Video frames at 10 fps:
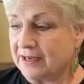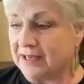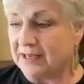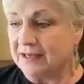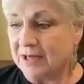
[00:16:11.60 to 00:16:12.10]

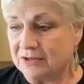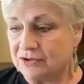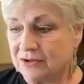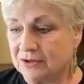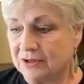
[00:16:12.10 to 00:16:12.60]
can't
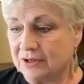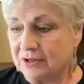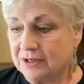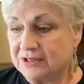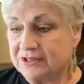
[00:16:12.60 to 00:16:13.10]
imagine
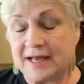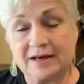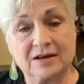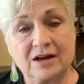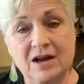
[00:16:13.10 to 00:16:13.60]

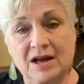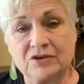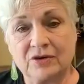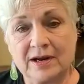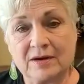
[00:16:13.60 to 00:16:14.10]
signing a
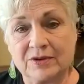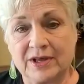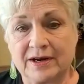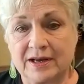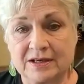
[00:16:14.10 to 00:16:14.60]
contract
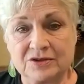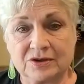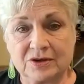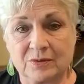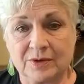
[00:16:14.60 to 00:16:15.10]
without an
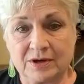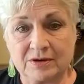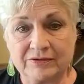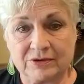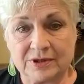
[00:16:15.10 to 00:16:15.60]
agent going
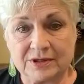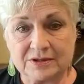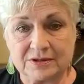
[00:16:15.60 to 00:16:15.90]
over it.